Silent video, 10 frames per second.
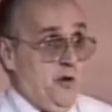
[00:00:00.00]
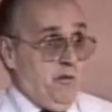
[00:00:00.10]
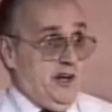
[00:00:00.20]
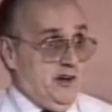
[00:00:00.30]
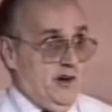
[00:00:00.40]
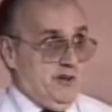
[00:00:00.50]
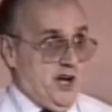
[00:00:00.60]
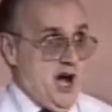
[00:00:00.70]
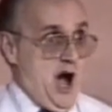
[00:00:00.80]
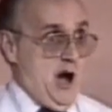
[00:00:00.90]
we can
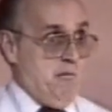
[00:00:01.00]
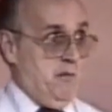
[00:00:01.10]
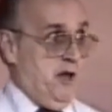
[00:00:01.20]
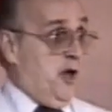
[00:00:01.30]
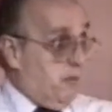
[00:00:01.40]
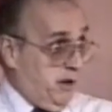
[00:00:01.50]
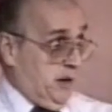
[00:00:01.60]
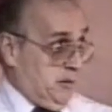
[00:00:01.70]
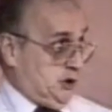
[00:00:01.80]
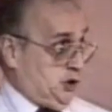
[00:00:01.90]
overcome, we
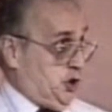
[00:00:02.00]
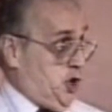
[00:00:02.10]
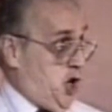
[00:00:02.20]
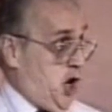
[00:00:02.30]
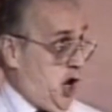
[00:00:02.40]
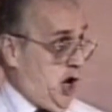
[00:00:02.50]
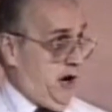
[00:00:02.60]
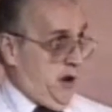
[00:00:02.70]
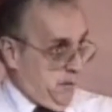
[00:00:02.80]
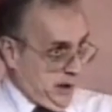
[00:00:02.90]
can mature,